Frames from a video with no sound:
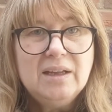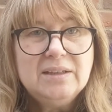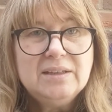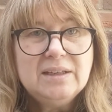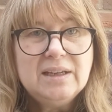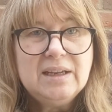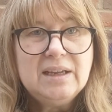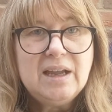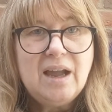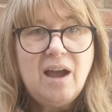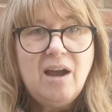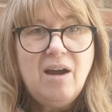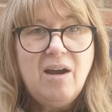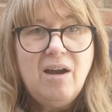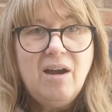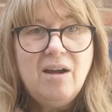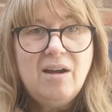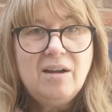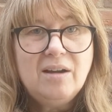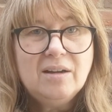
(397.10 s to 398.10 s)
They
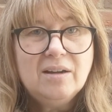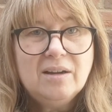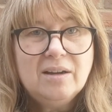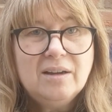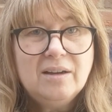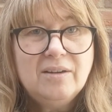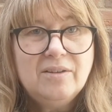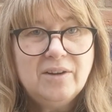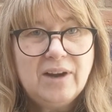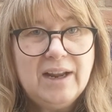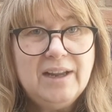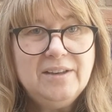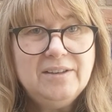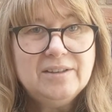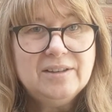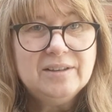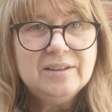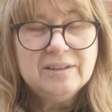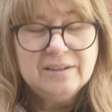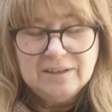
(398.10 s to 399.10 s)
are
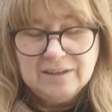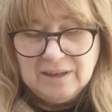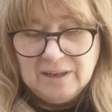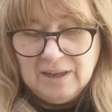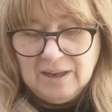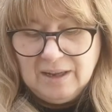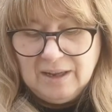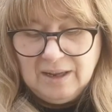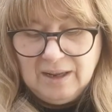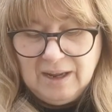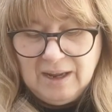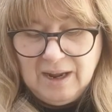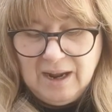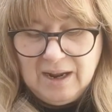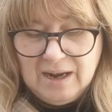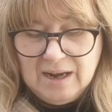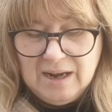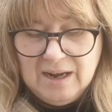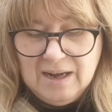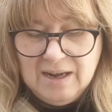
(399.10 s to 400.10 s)
great.
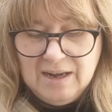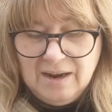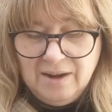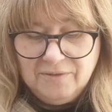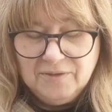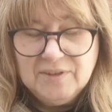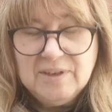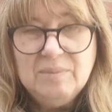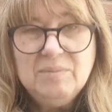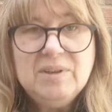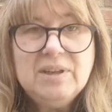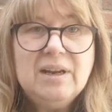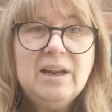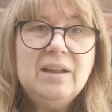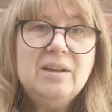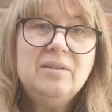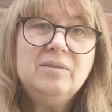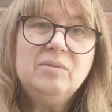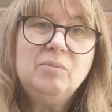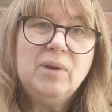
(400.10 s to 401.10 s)
I love them. Then
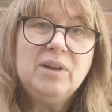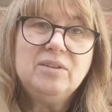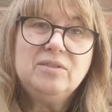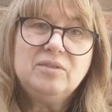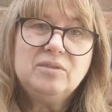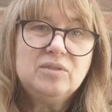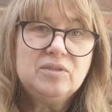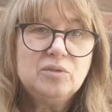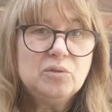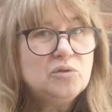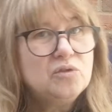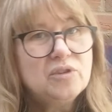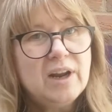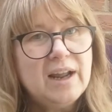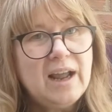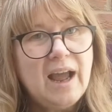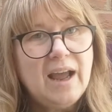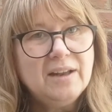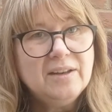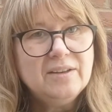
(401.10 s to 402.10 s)
I went to
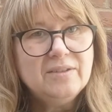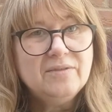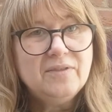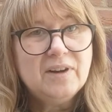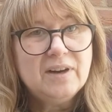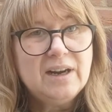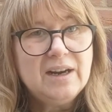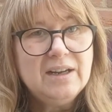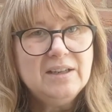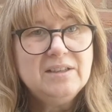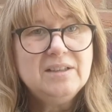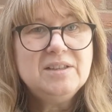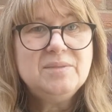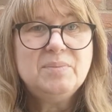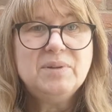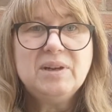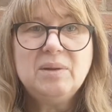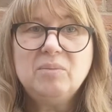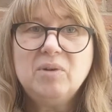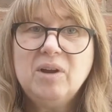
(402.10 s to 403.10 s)
try other varieties,
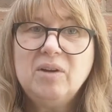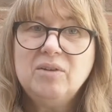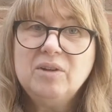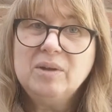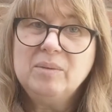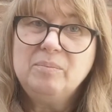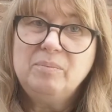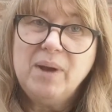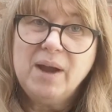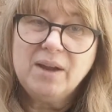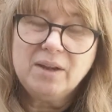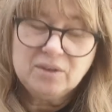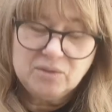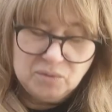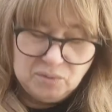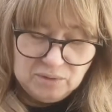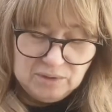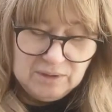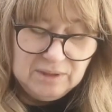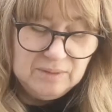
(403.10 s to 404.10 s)
but I'm going back
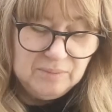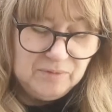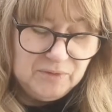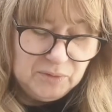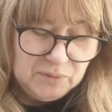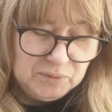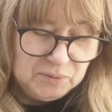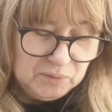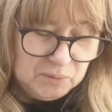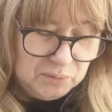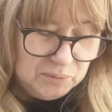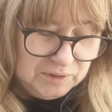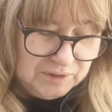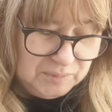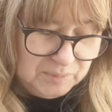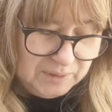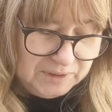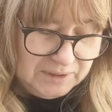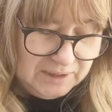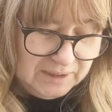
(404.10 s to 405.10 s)
to this
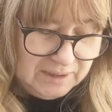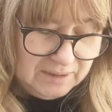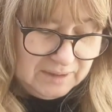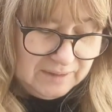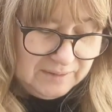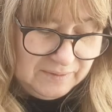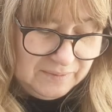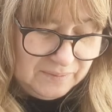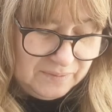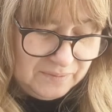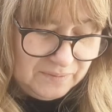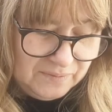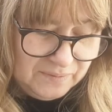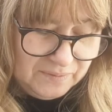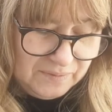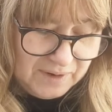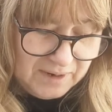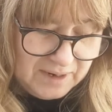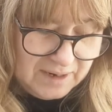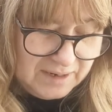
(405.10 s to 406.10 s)
particular
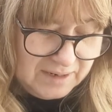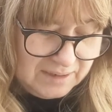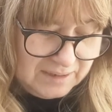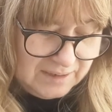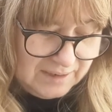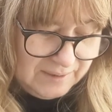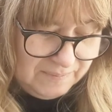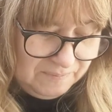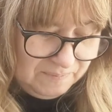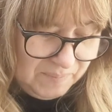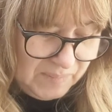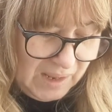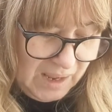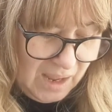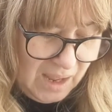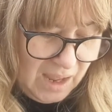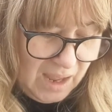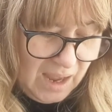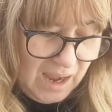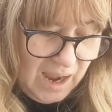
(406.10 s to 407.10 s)
variety.
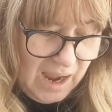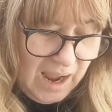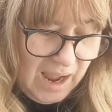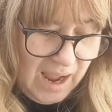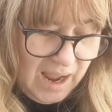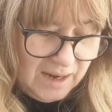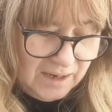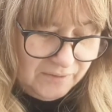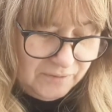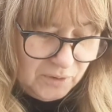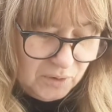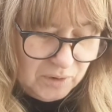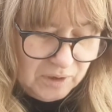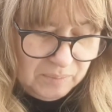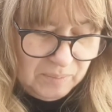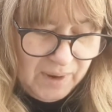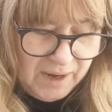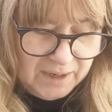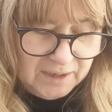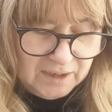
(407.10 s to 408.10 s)
And for the
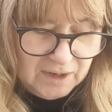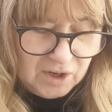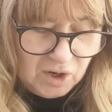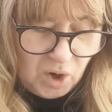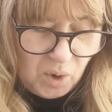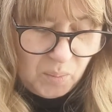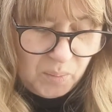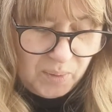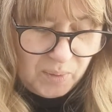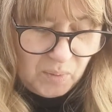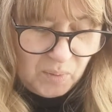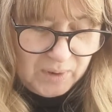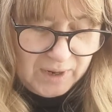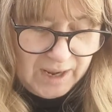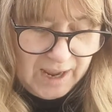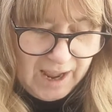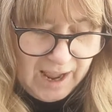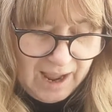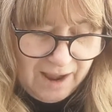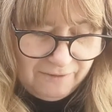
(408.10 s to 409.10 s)
main crop, we
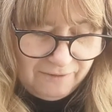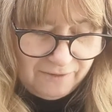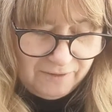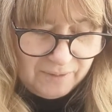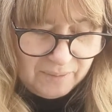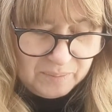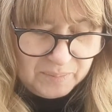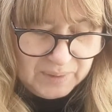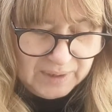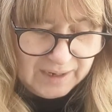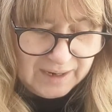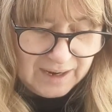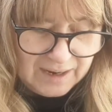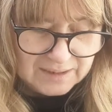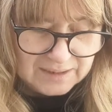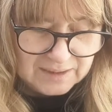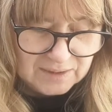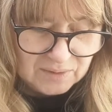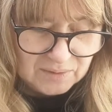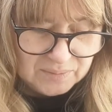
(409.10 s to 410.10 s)
have
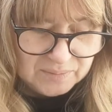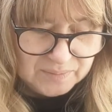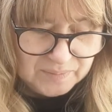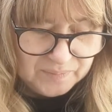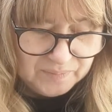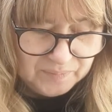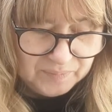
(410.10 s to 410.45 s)
Picasso